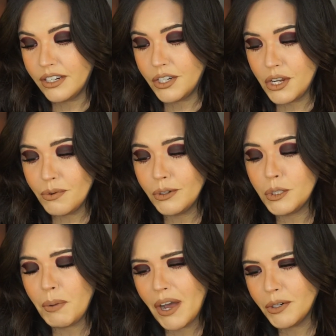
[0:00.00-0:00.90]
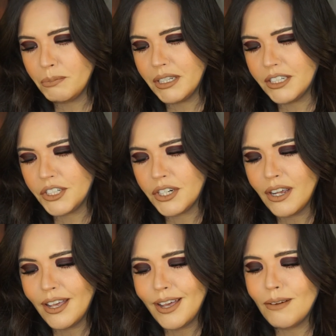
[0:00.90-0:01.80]
Tea Rose Powder Blush
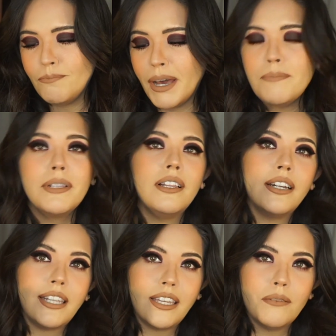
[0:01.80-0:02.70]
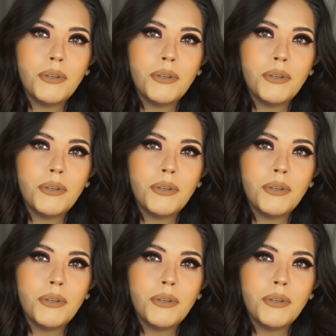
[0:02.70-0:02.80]
by Milani.